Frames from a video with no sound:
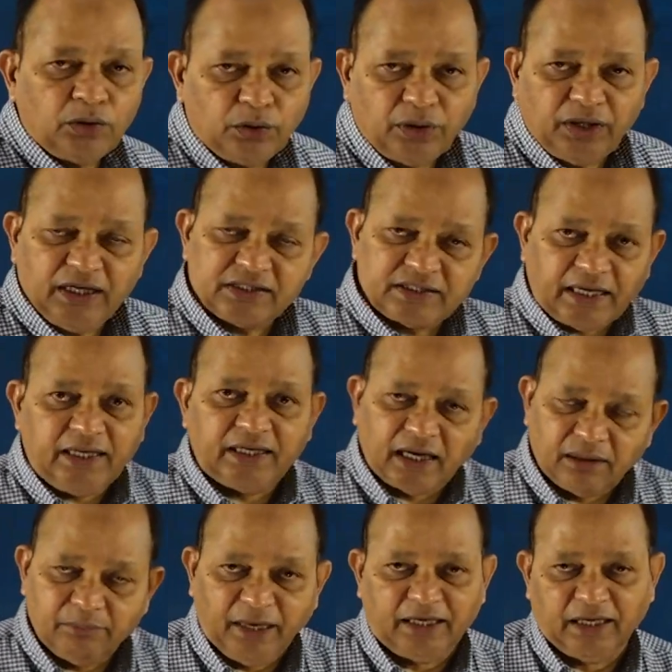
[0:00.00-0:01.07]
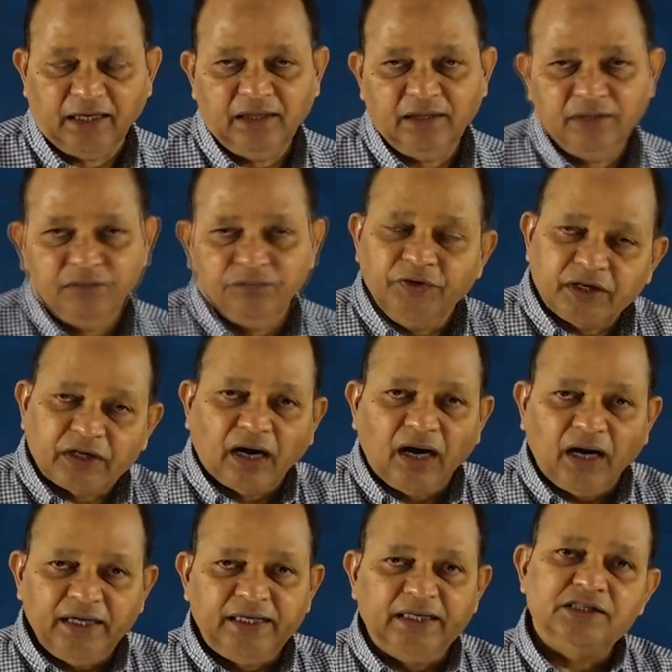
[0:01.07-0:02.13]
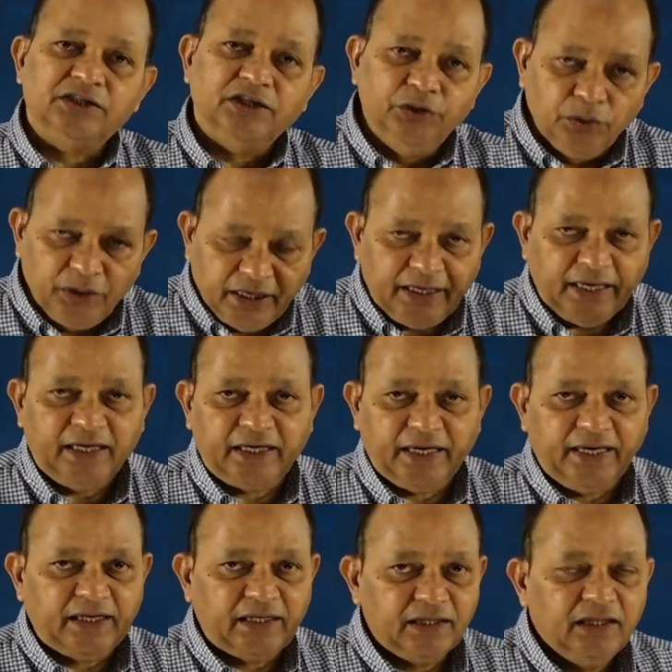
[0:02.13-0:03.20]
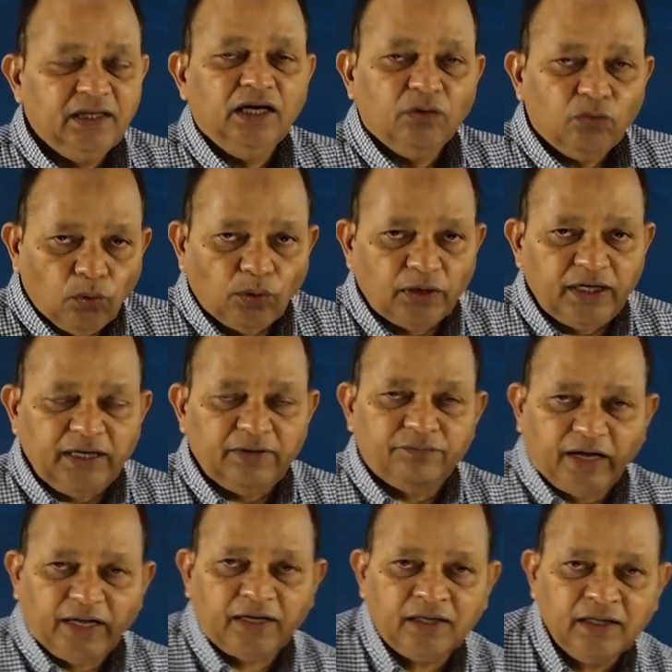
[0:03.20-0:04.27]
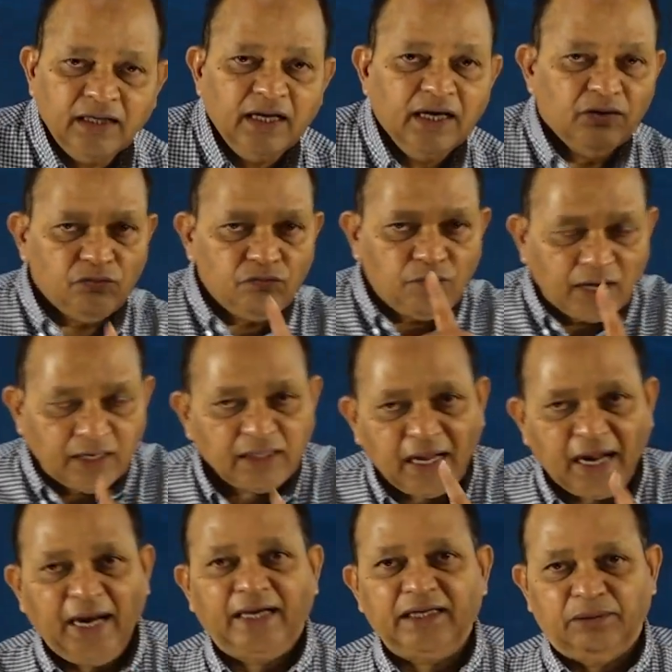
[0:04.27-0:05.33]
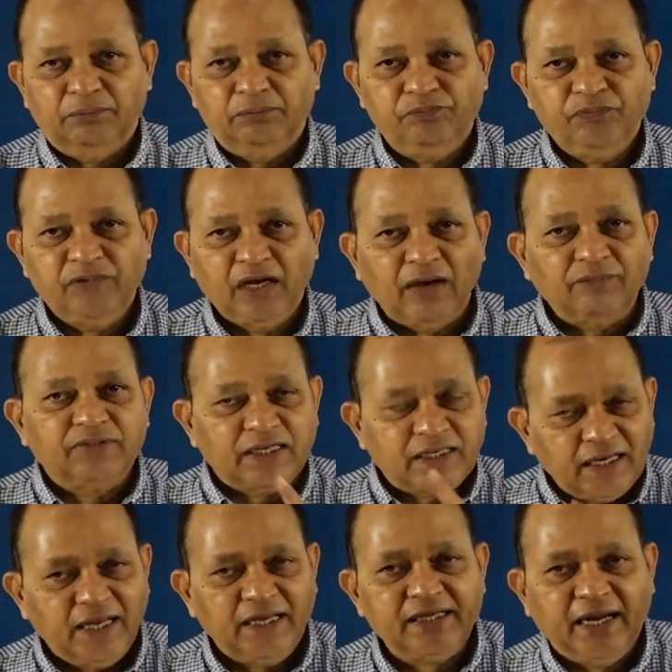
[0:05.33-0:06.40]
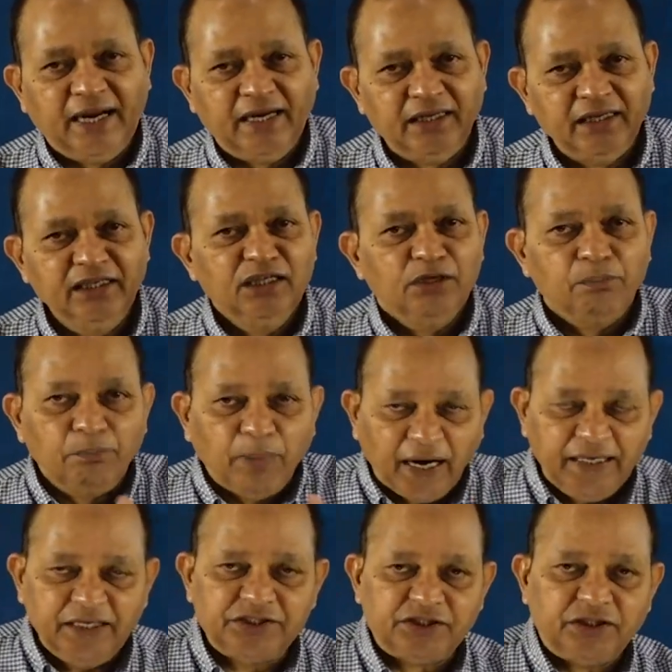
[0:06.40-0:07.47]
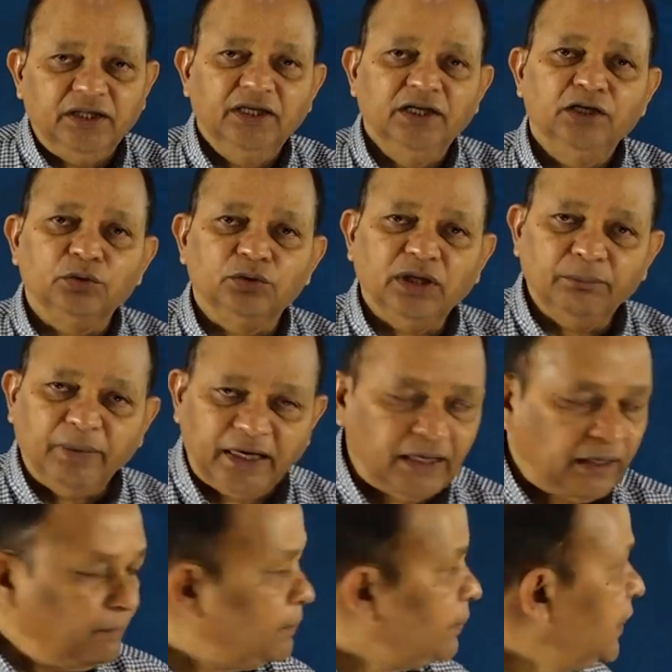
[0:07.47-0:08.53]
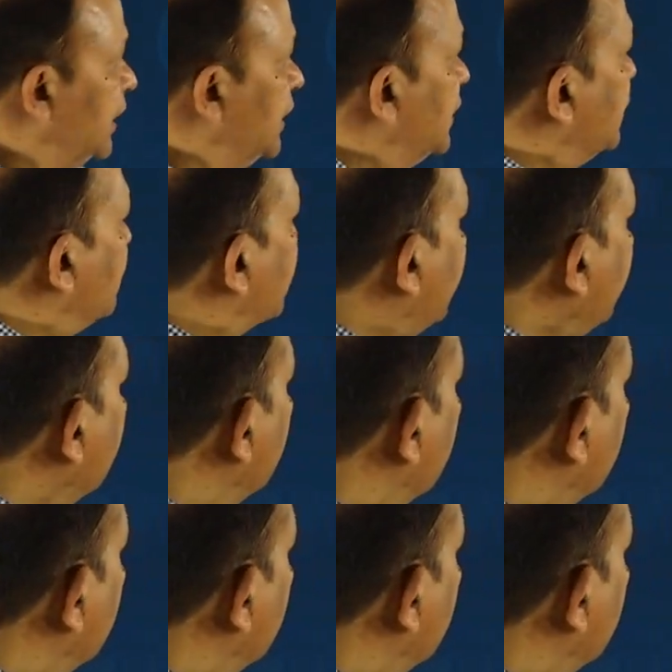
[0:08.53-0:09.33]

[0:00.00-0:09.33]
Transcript: to a central metal, we call it is unidentate only when one atom of that ligand binds to the metal. Okay.